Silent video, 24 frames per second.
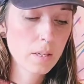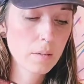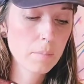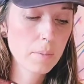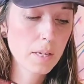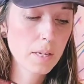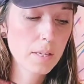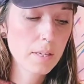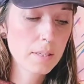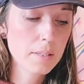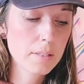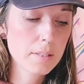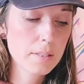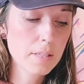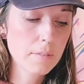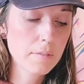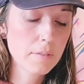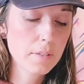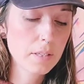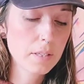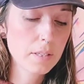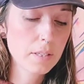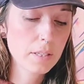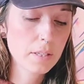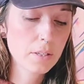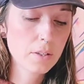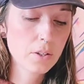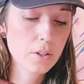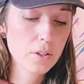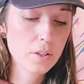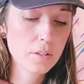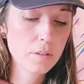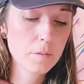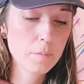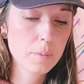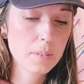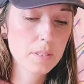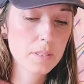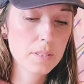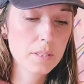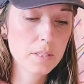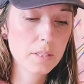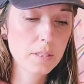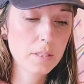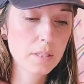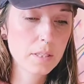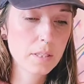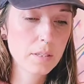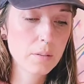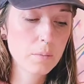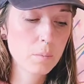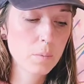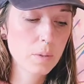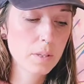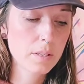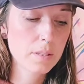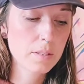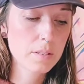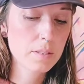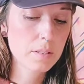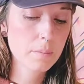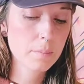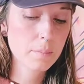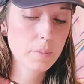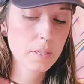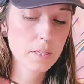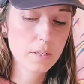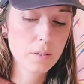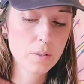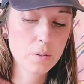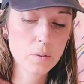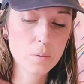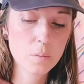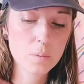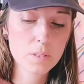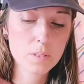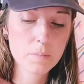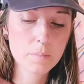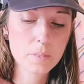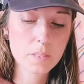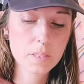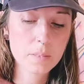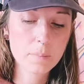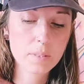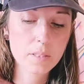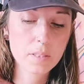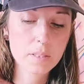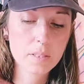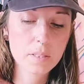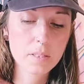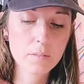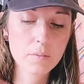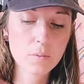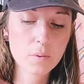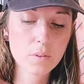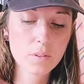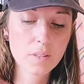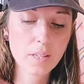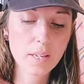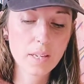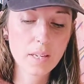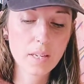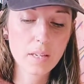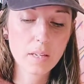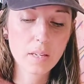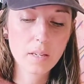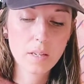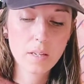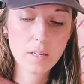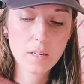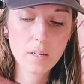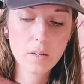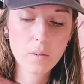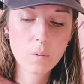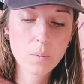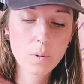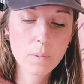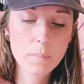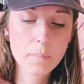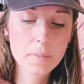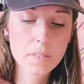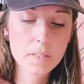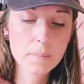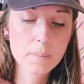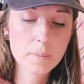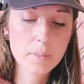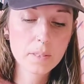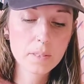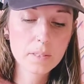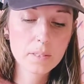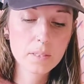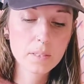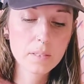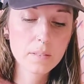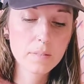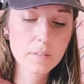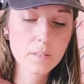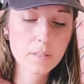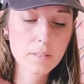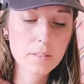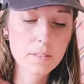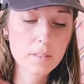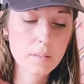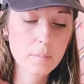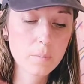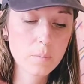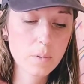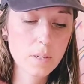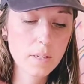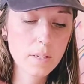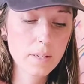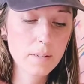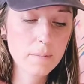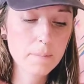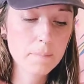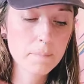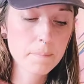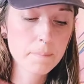But definitely could have been dealing with somebody who was manipulative, or they were manipulative in some way.